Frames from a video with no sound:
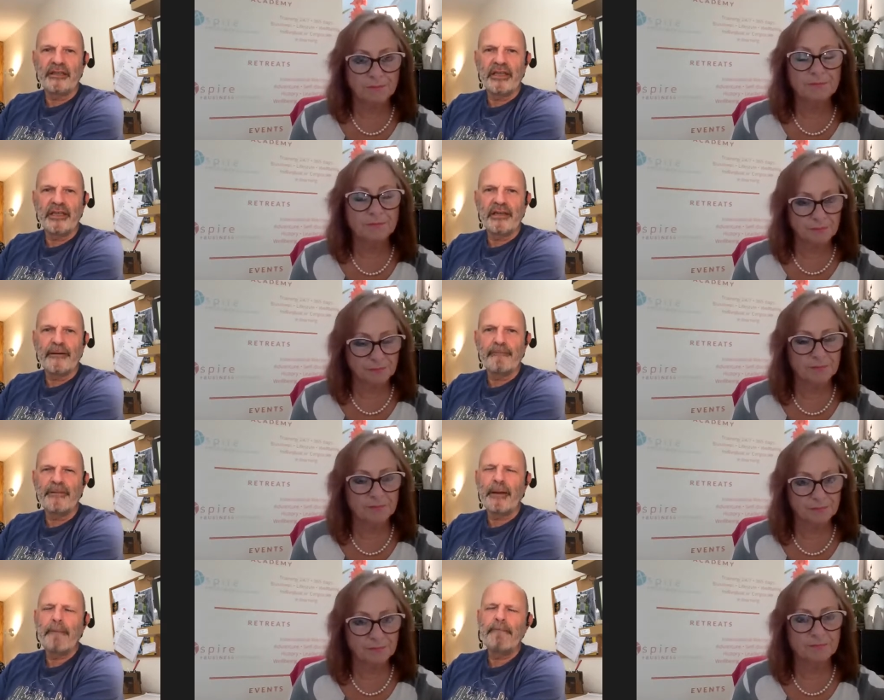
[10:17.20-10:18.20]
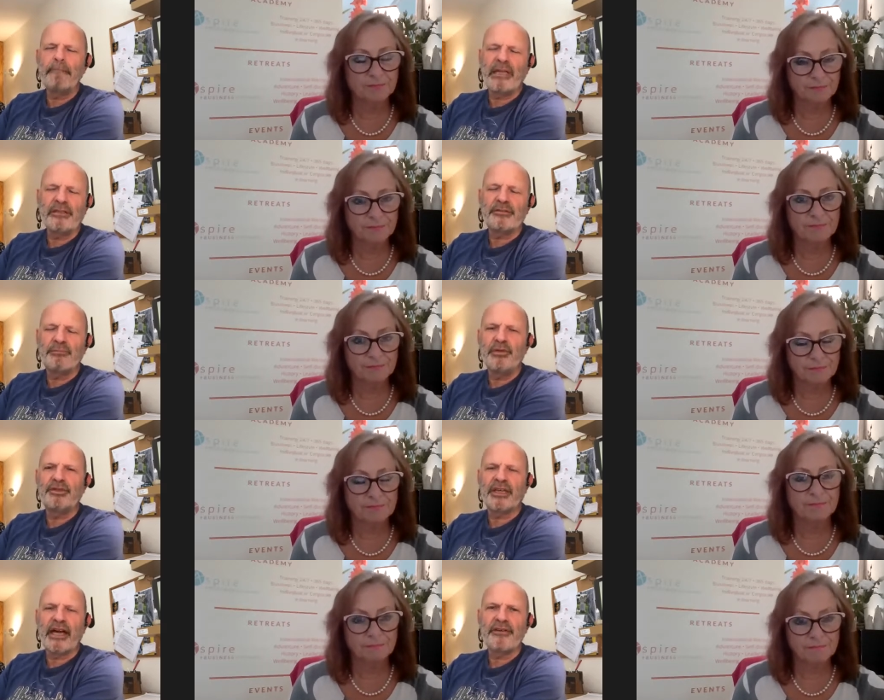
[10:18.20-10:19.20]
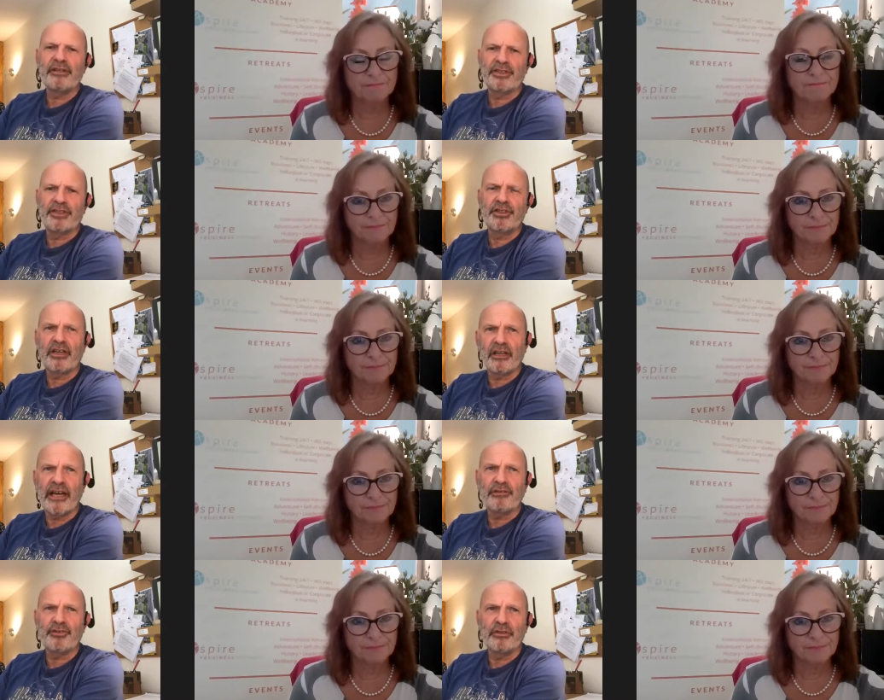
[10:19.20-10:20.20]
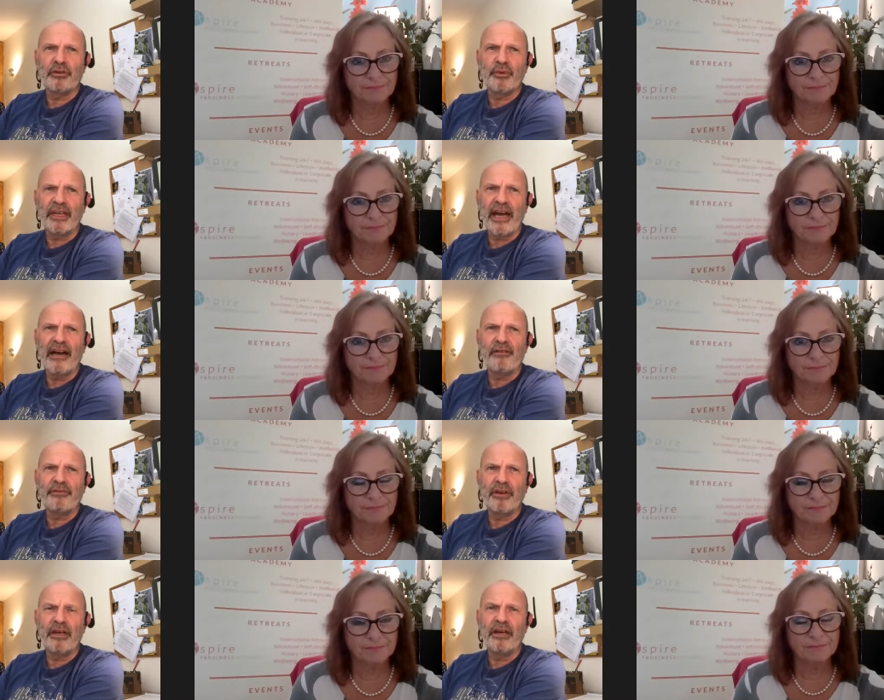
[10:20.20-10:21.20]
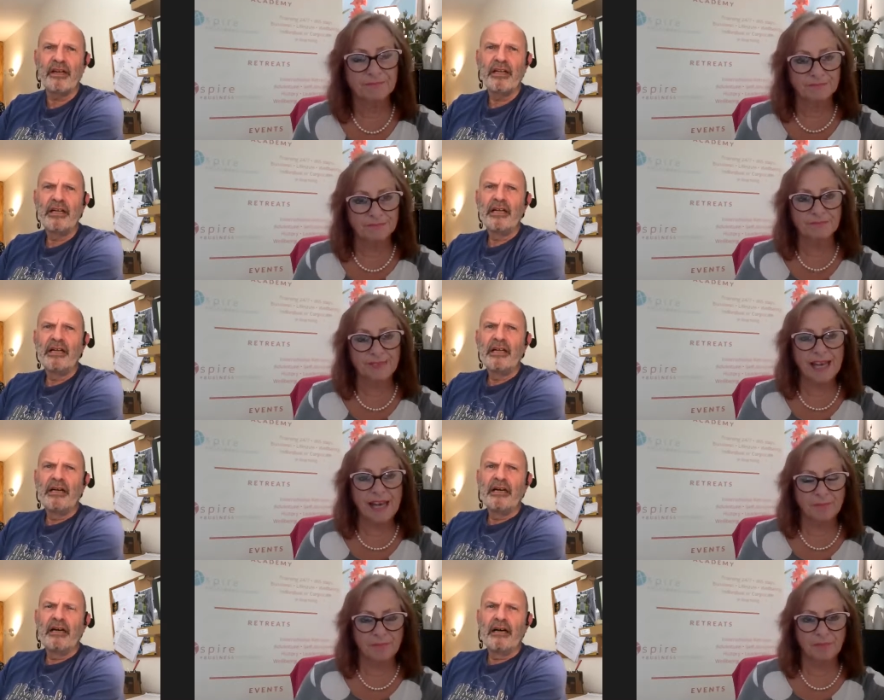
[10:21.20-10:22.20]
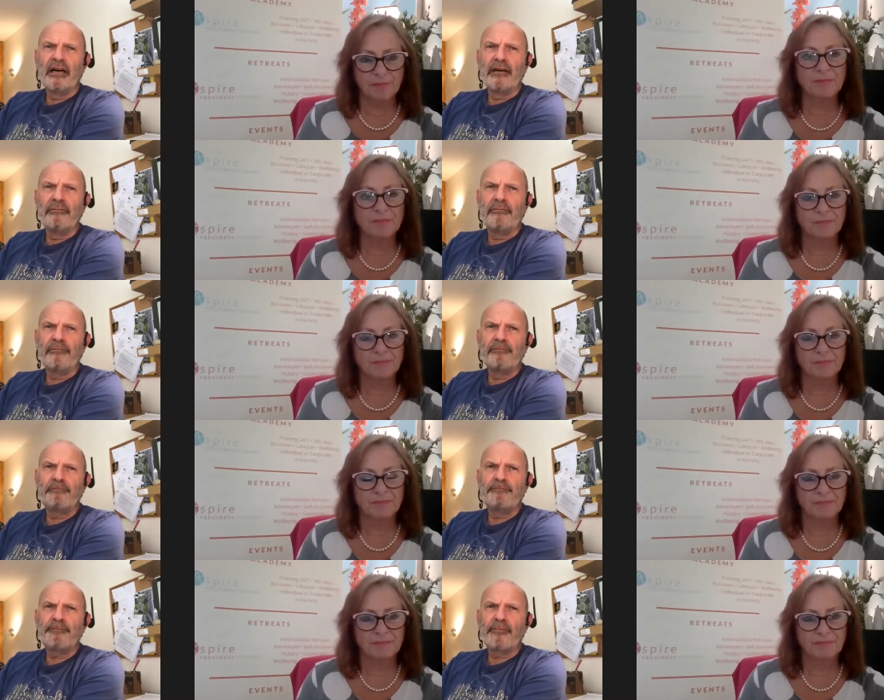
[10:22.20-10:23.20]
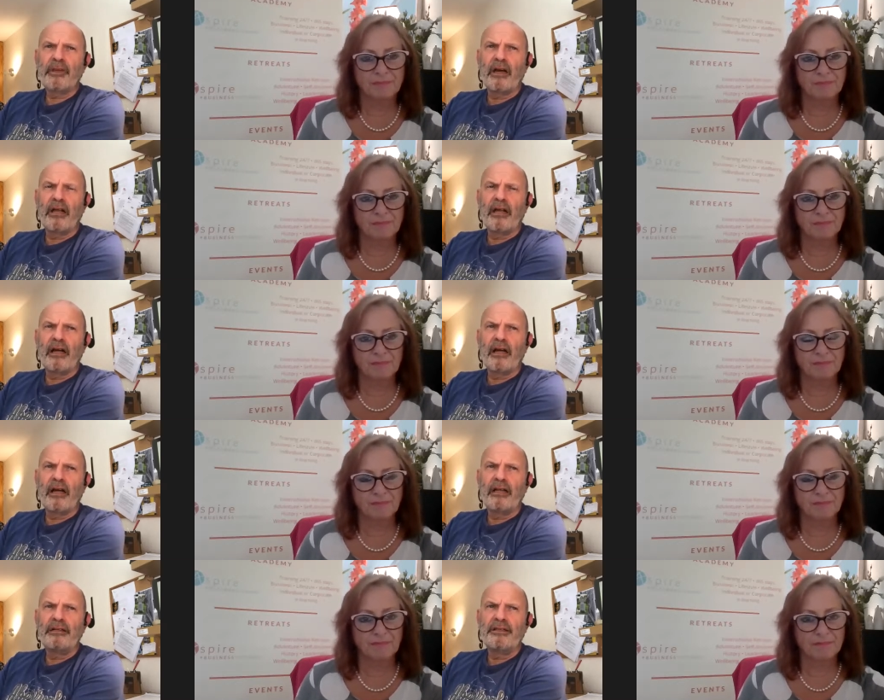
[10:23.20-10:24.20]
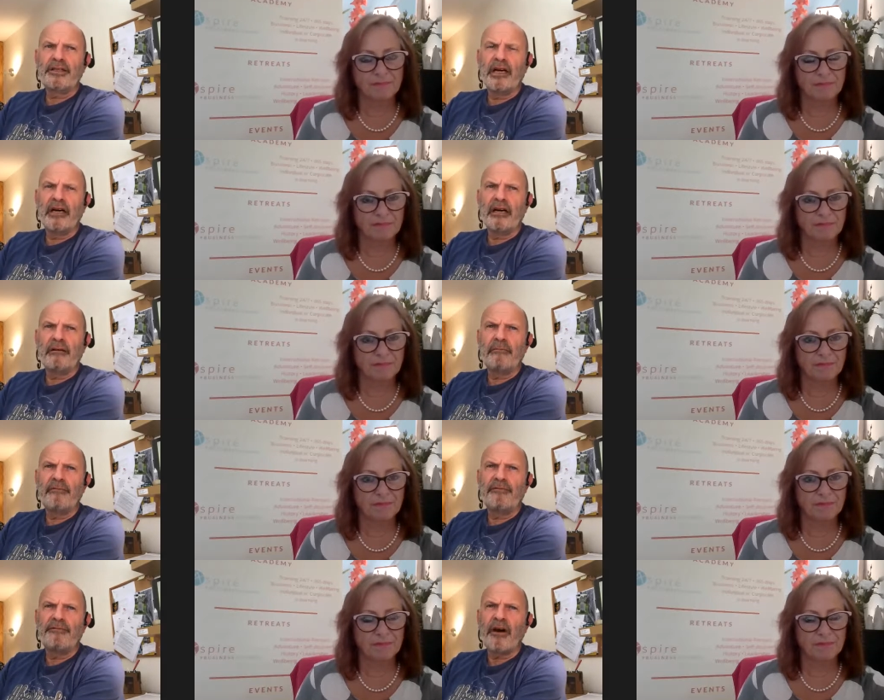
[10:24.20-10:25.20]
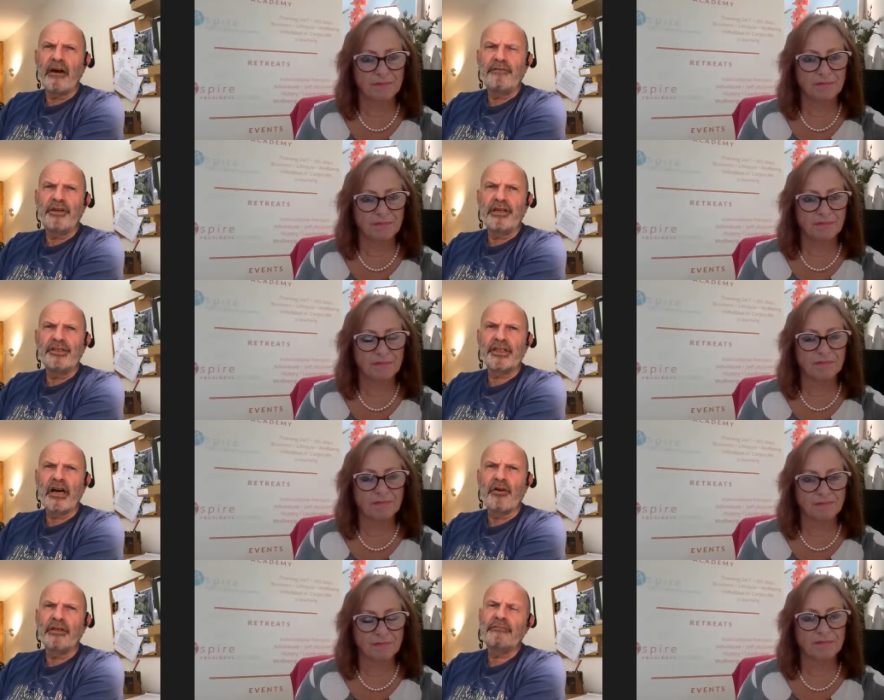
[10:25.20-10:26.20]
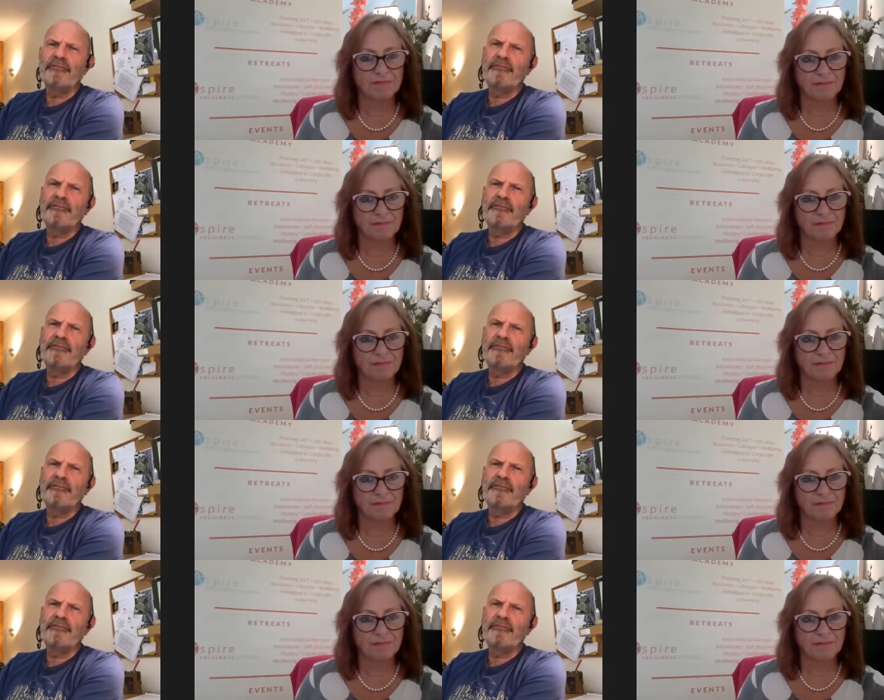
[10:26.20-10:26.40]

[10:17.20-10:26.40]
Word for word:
Speaker 1: the um, the immense music heritage and collateral that we have here. Yeah. Um, and um, five years ago, I